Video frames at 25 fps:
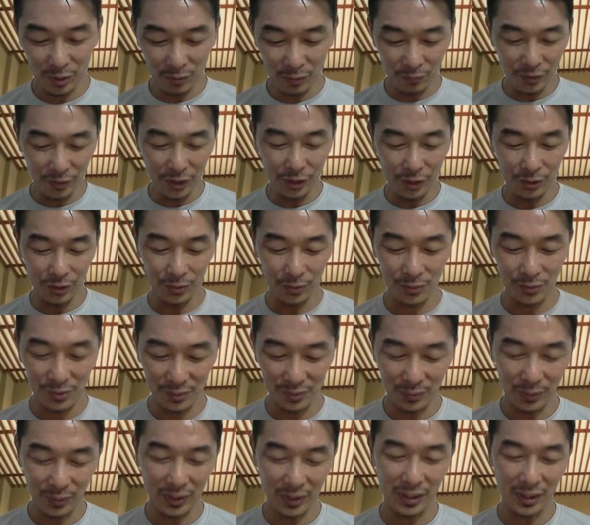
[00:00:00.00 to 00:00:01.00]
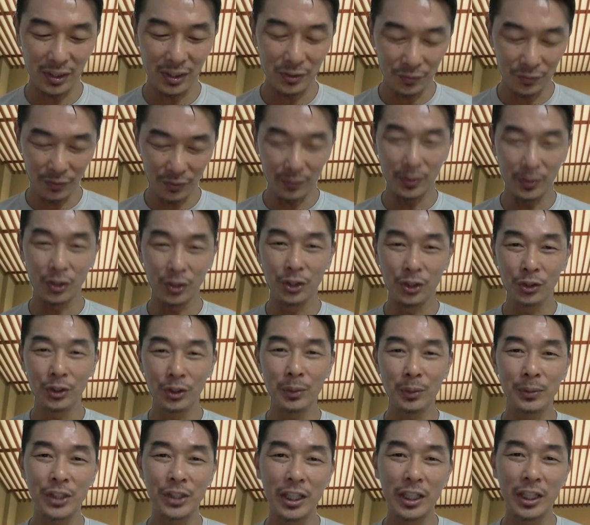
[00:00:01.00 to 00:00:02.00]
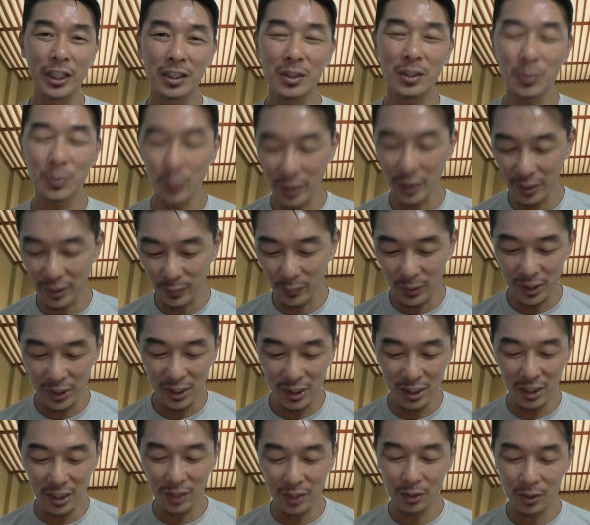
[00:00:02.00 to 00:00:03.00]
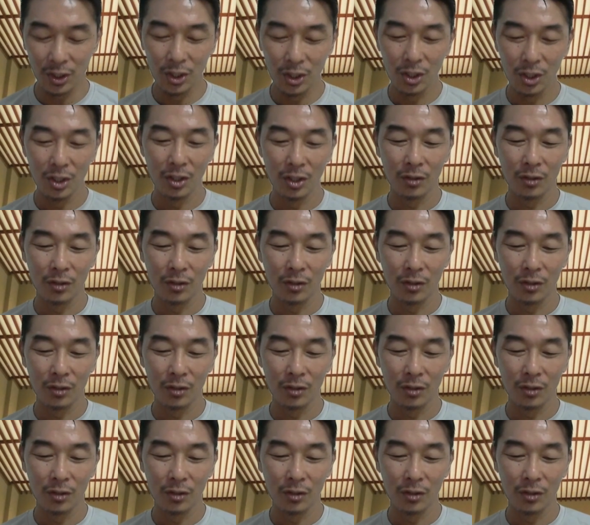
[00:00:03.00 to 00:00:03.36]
your videos, from your YouTube channel, we see